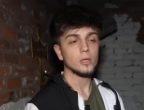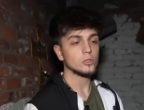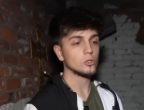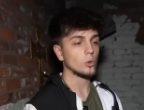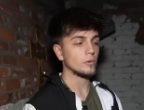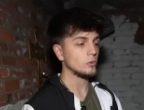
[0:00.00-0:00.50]

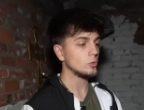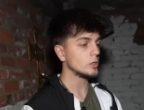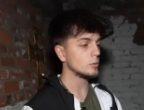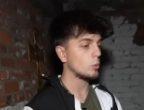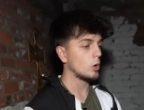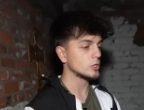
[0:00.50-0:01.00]
So if you
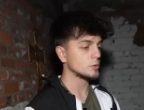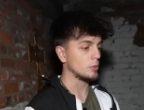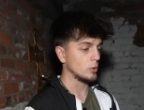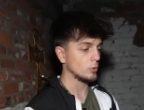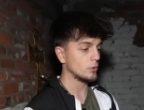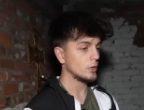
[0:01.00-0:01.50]
could watch
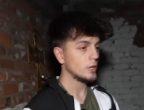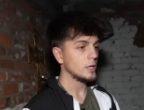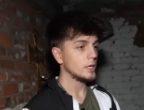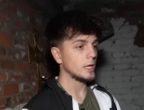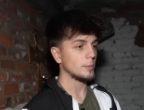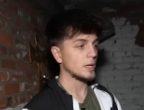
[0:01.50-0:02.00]
both
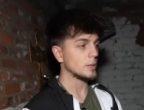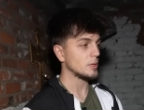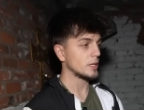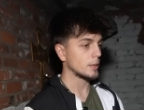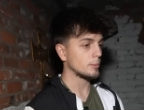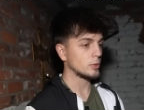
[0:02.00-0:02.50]
and
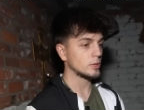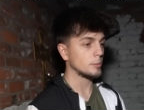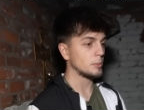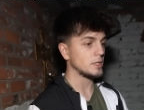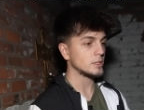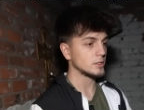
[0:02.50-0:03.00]
maybe like put the
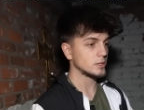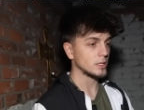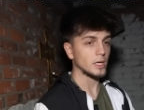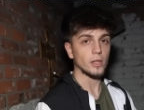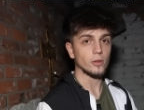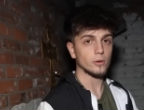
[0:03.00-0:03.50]
pieces
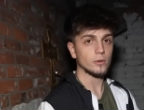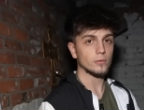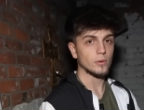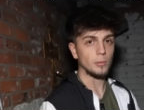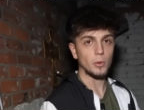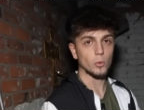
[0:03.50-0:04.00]
together
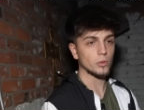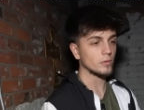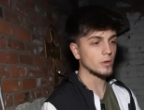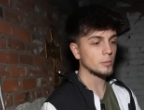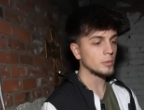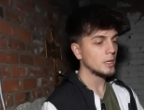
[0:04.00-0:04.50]
from both of
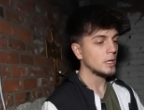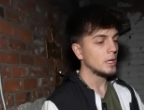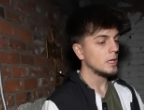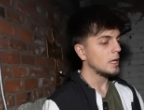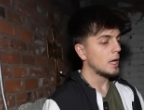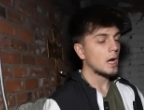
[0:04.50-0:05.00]
them,
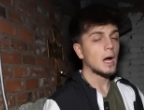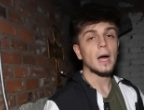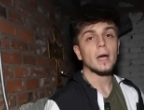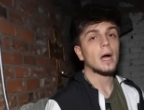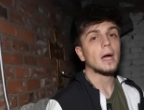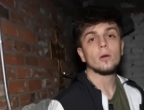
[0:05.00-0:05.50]

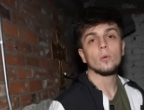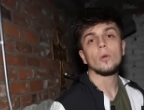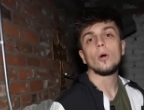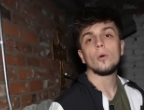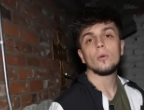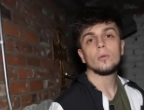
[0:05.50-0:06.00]
I don't
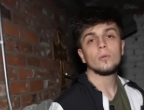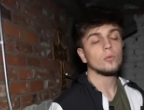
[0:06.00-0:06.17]
know.